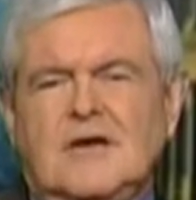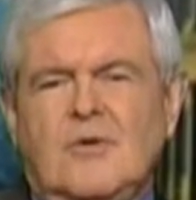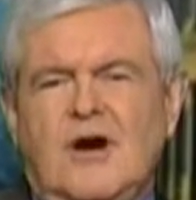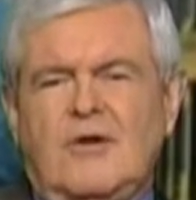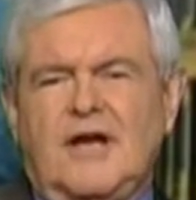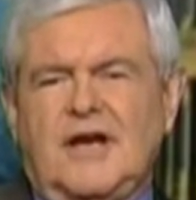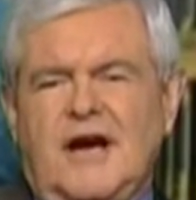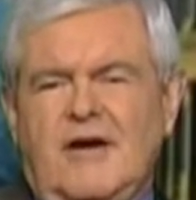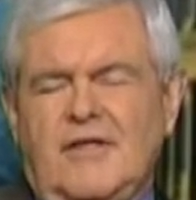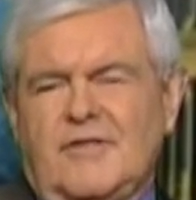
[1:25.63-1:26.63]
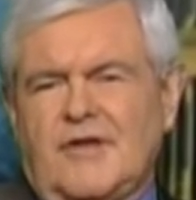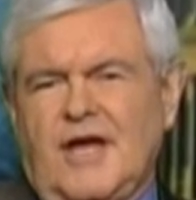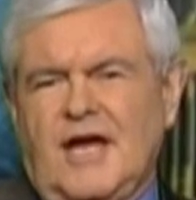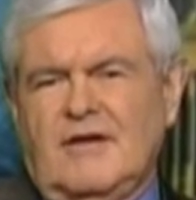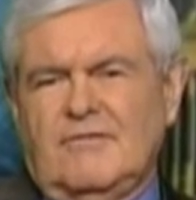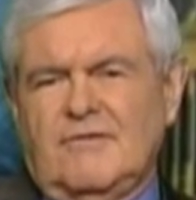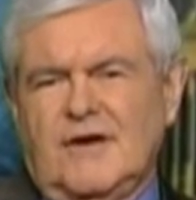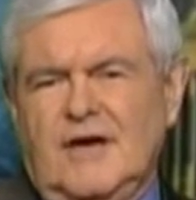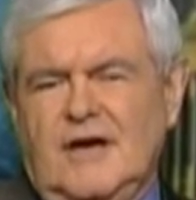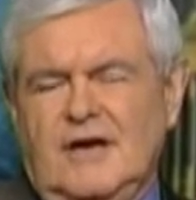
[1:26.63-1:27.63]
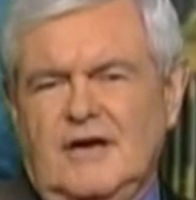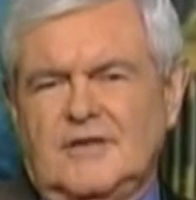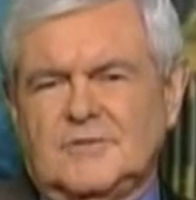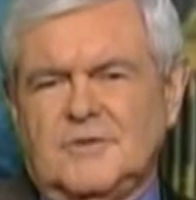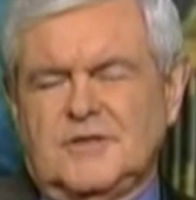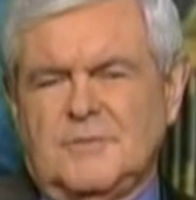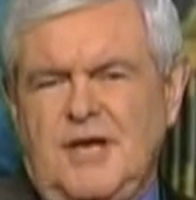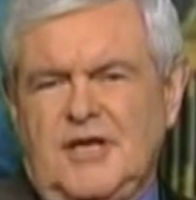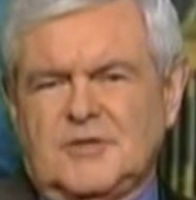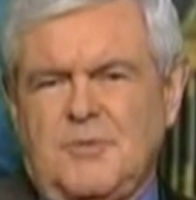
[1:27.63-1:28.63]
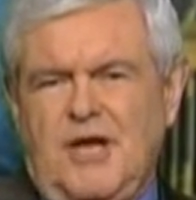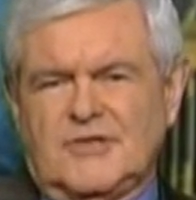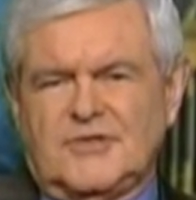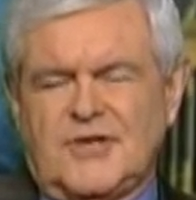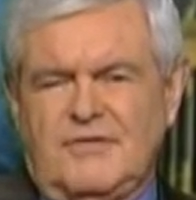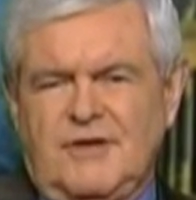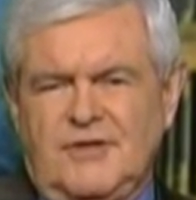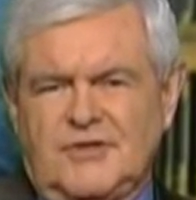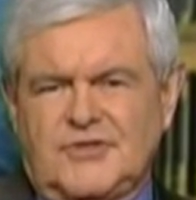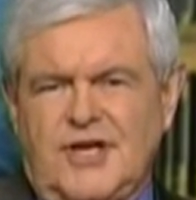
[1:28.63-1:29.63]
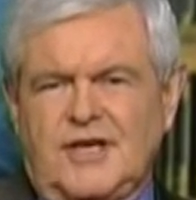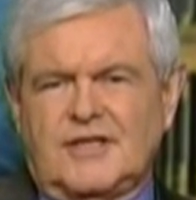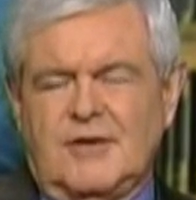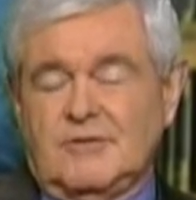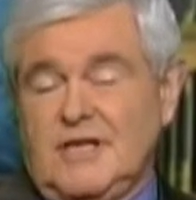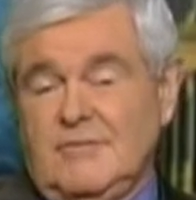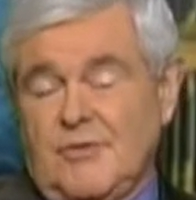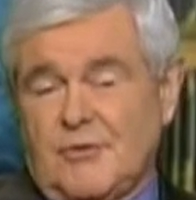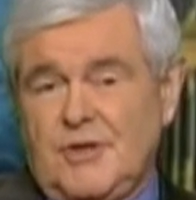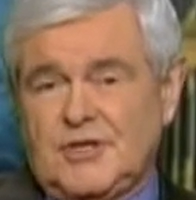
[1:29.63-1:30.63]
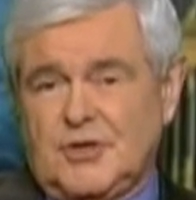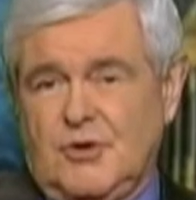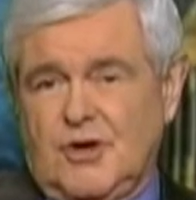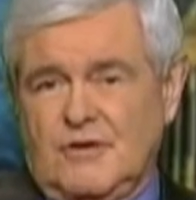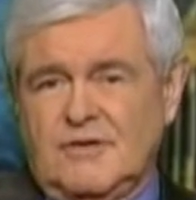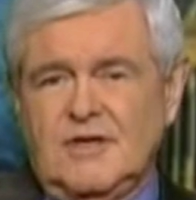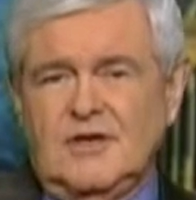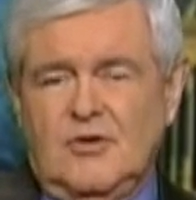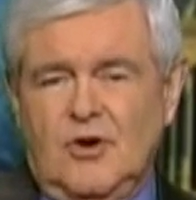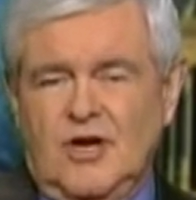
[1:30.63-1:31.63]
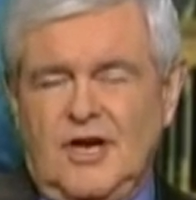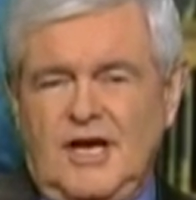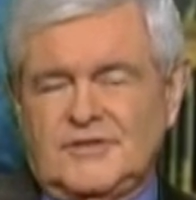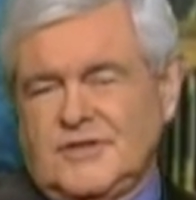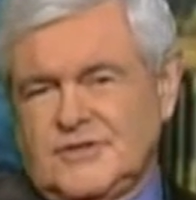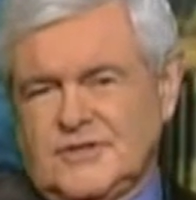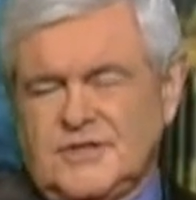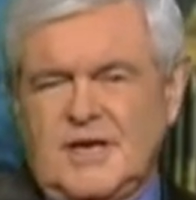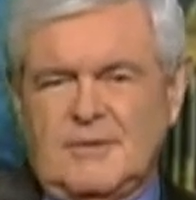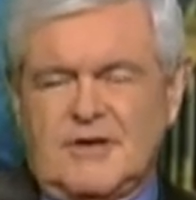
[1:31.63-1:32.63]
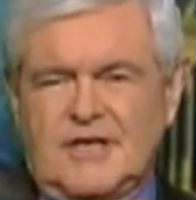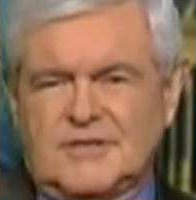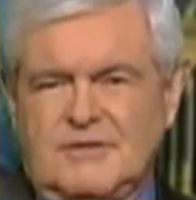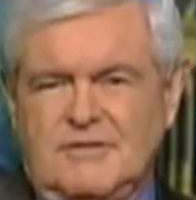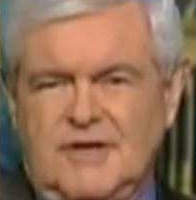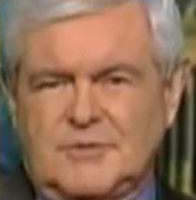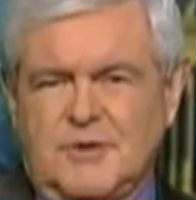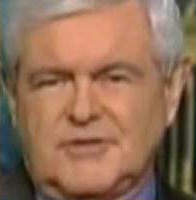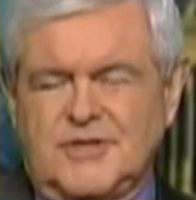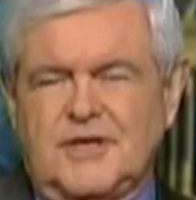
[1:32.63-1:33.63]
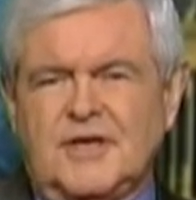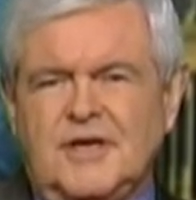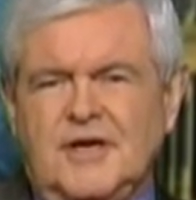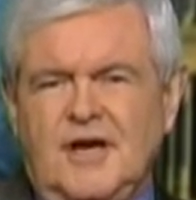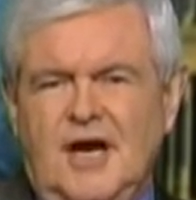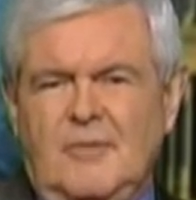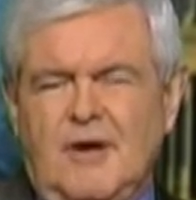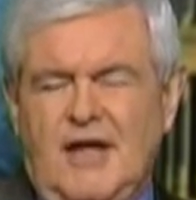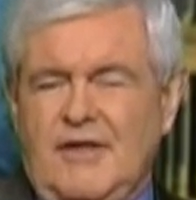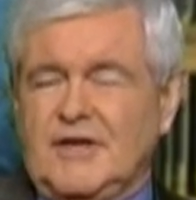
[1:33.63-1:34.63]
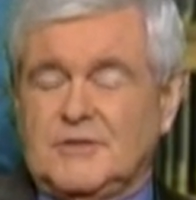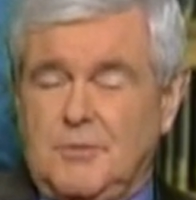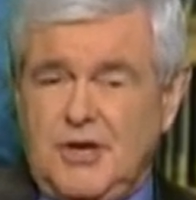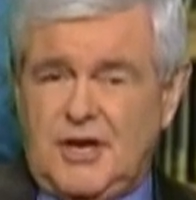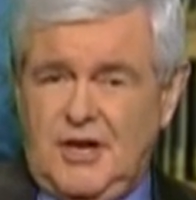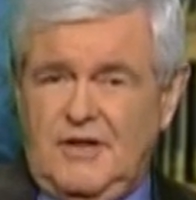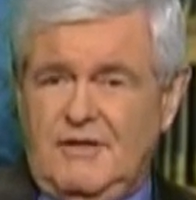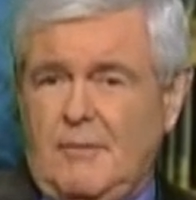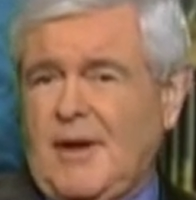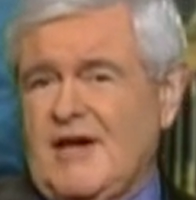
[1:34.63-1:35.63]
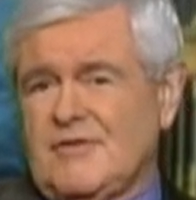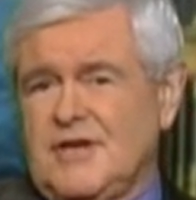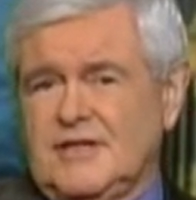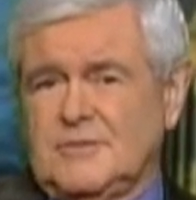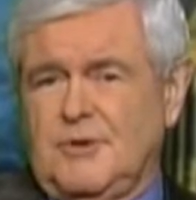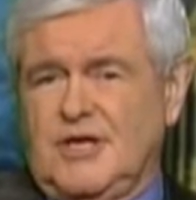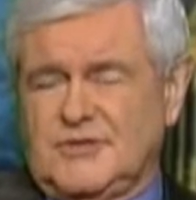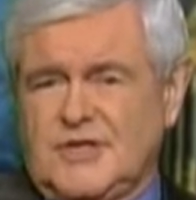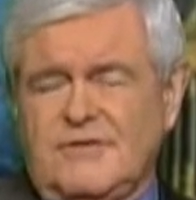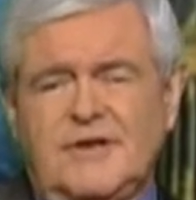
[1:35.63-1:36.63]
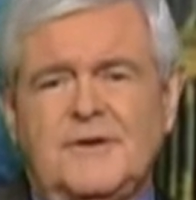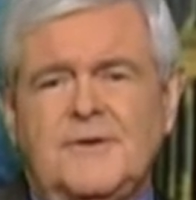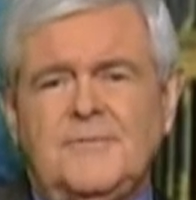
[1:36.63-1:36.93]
Well, right now, I think they have as many as +7 in the Senate. That would leave them 3 short of organizing, since the Democrats have the vice president. But I think it's pretty clear they have a path to get to +7.